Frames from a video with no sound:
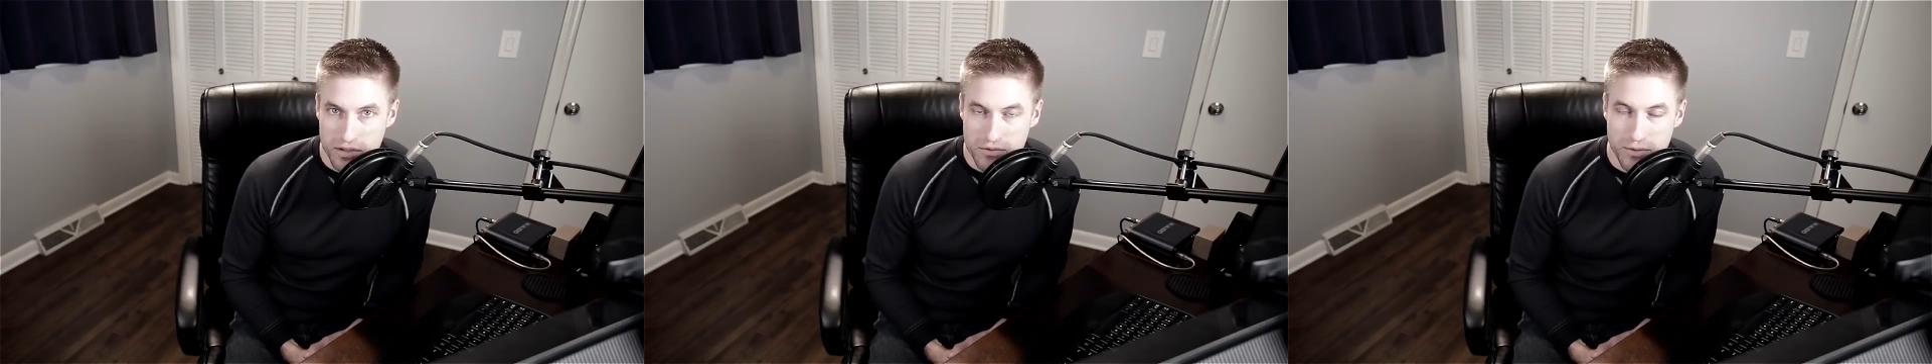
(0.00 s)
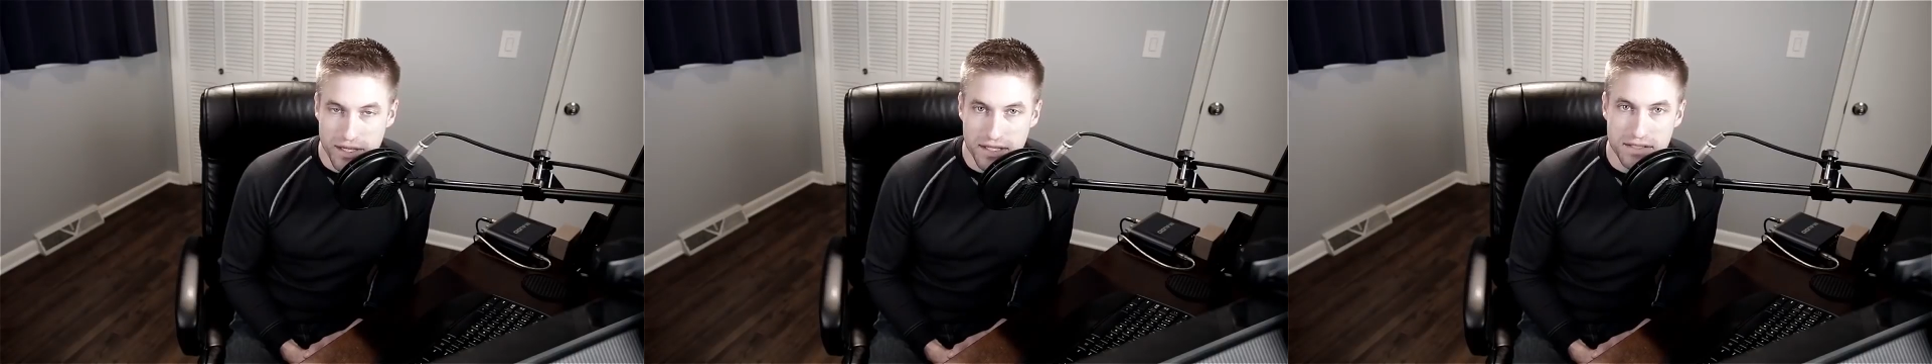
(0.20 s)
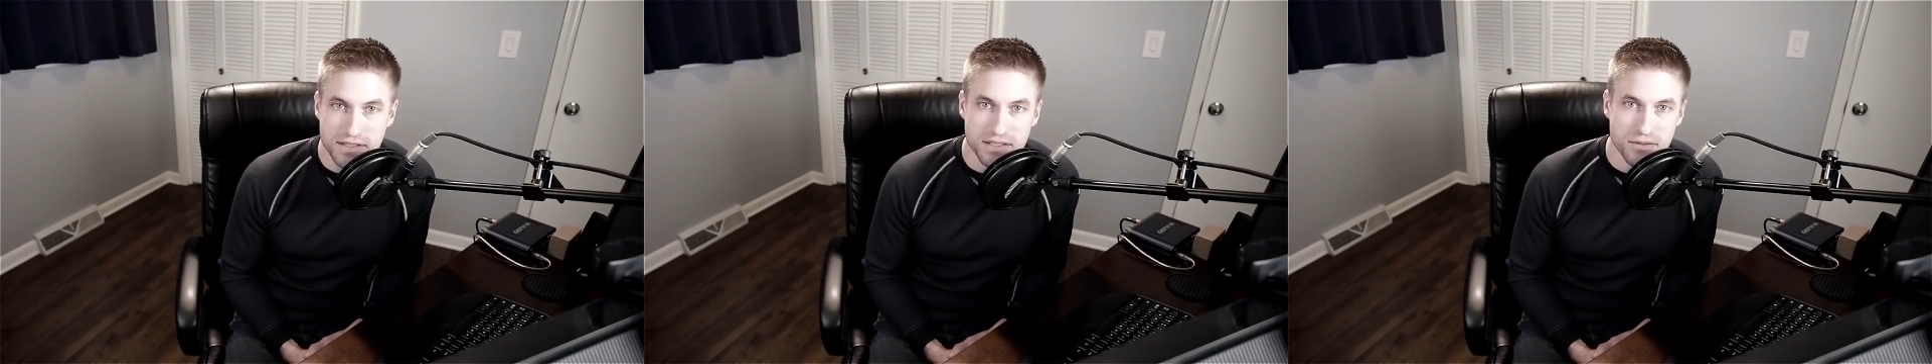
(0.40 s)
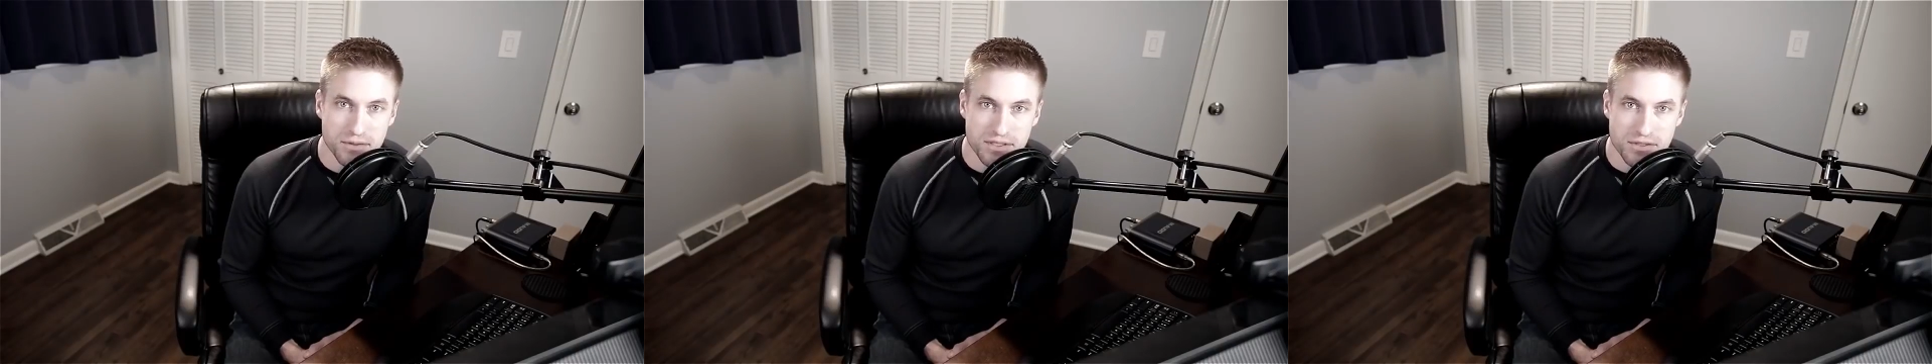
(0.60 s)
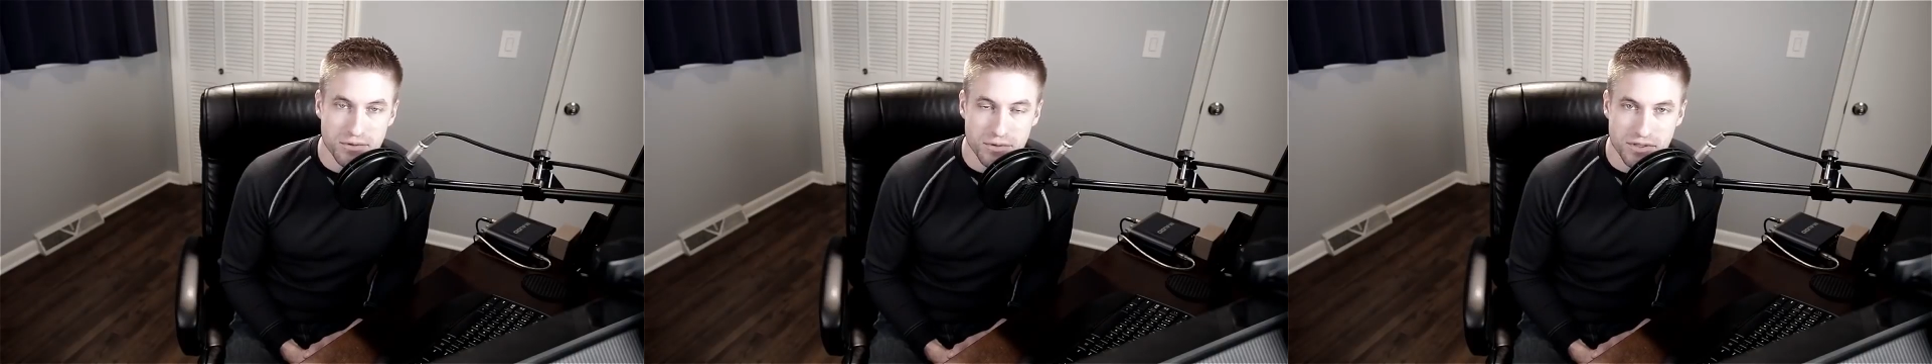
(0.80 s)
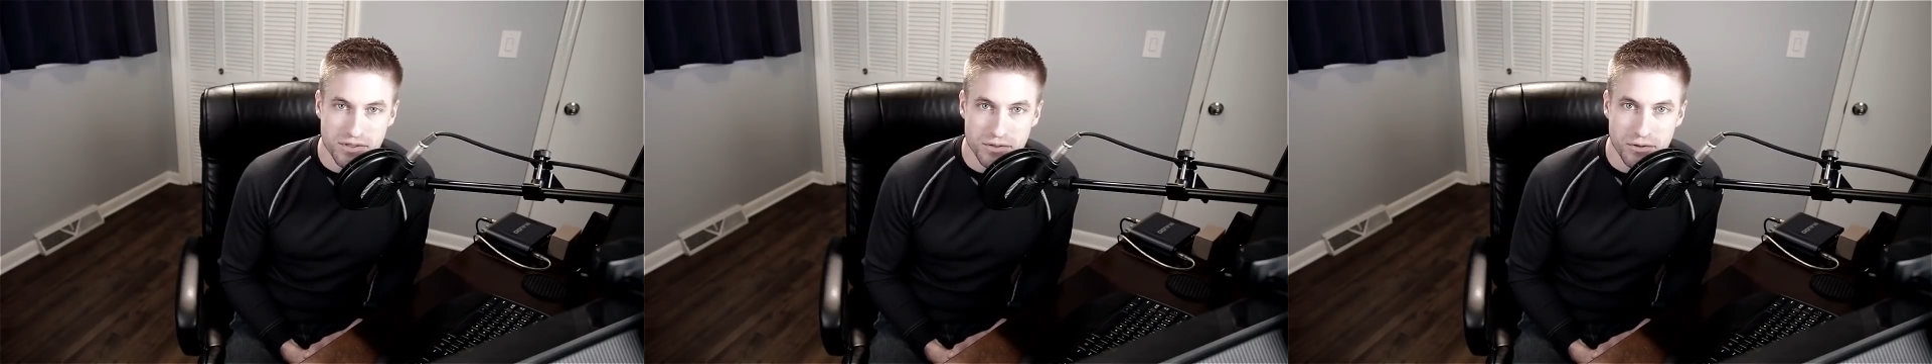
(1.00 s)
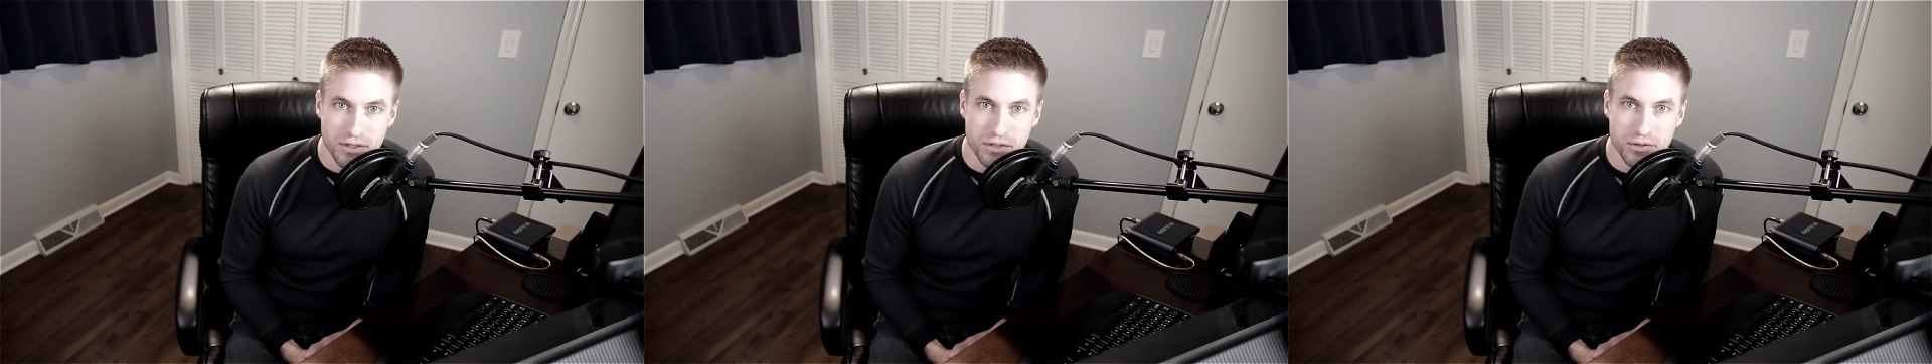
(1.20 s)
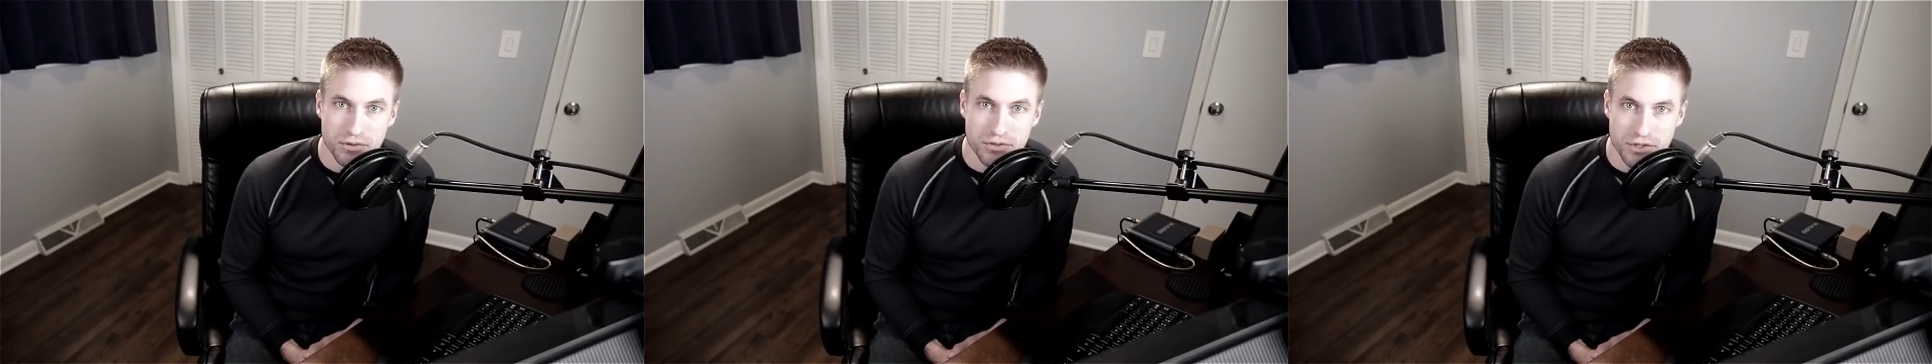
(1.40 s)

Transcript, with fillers: as we continue a source critical